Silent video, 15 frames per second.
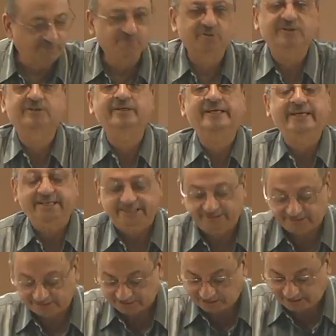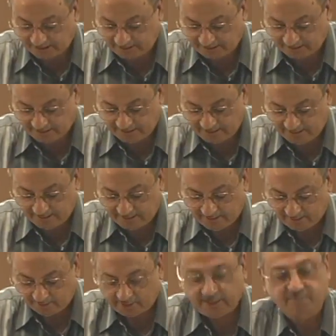with ease, inshallah.
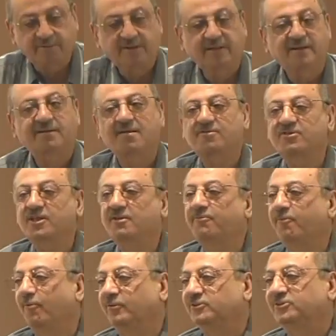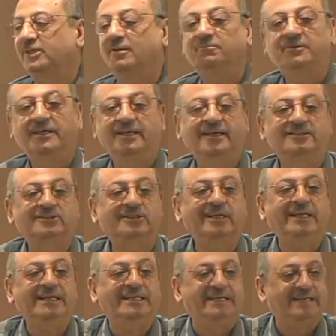Okay, but the nadifun, something is
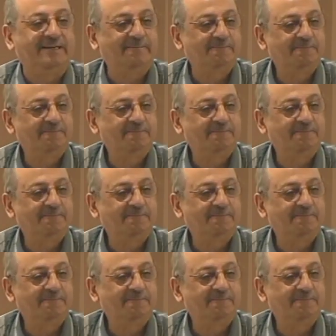clean.